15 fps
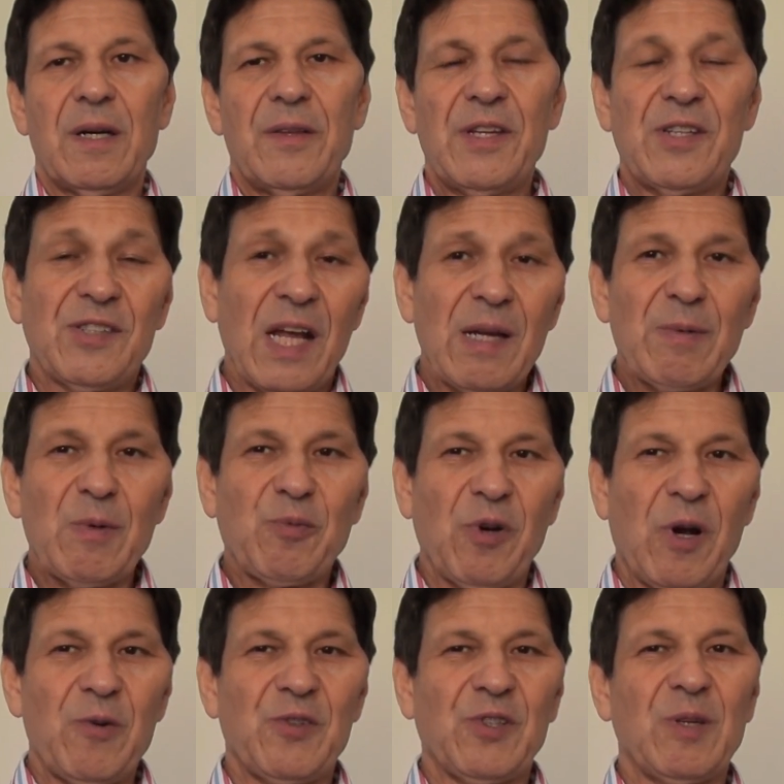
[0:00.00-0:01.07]
This same
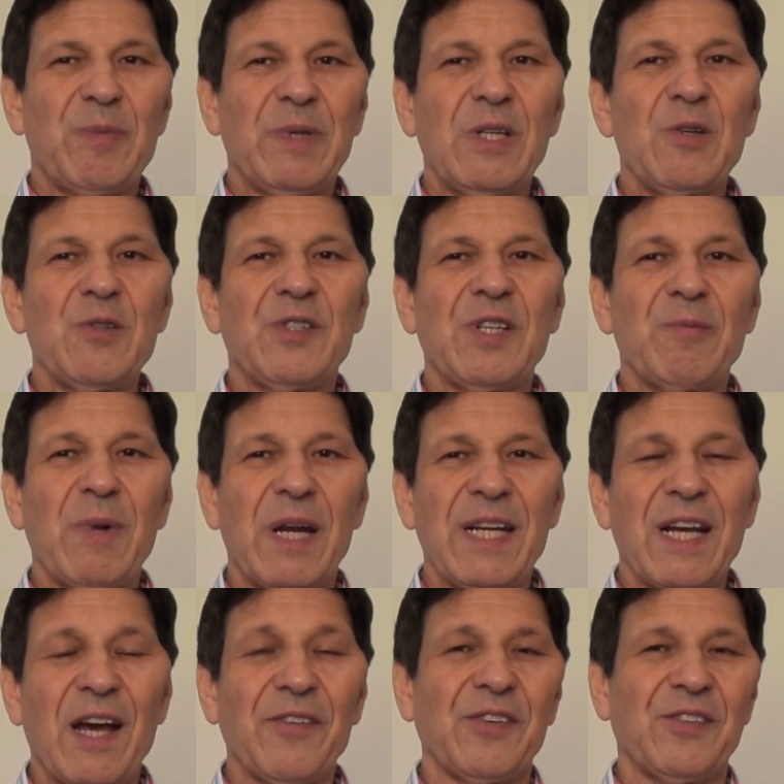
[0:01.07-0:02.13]
approach can be used in
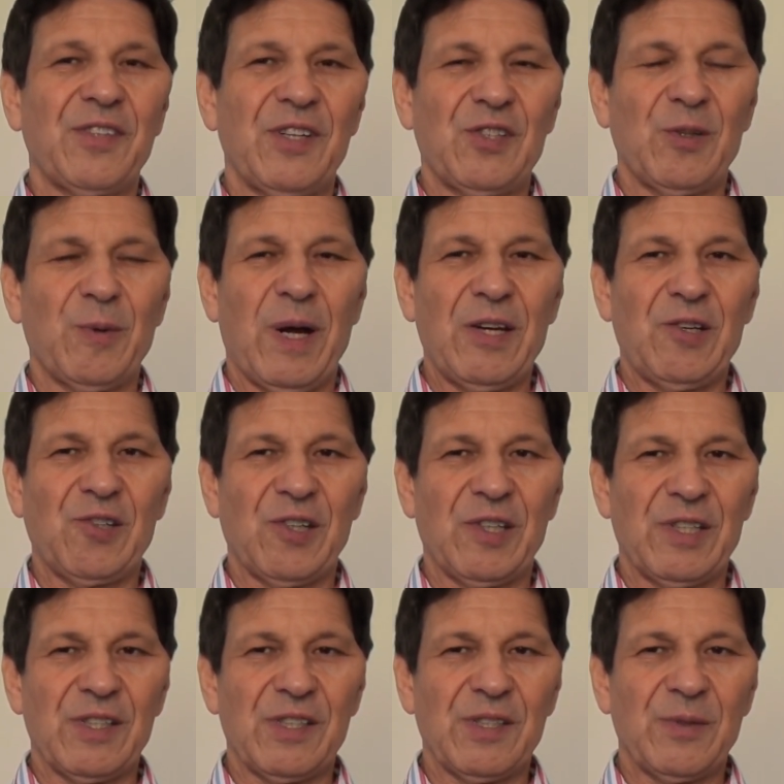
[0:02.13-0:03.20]
many other
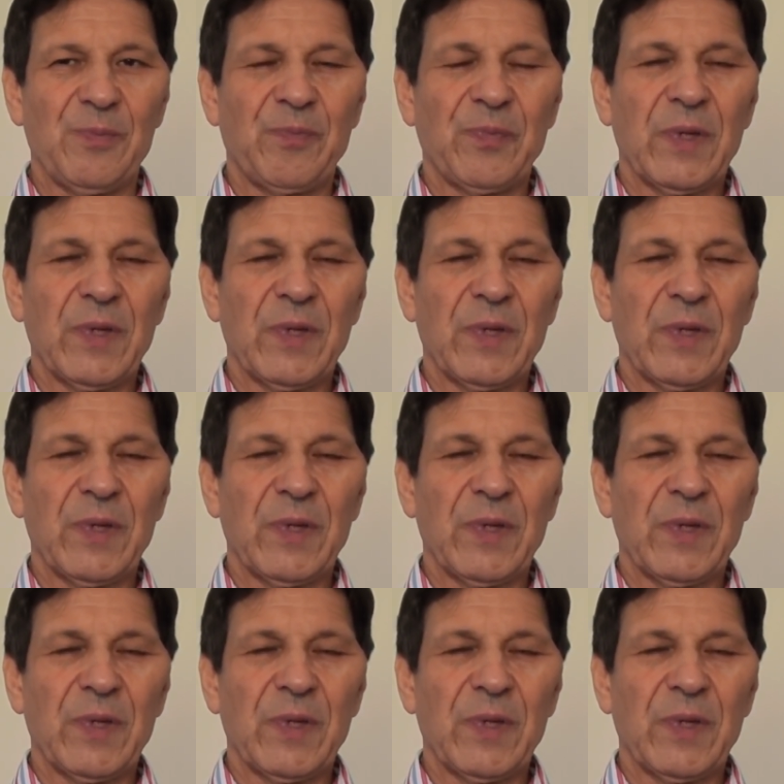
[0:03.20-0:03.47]
situations.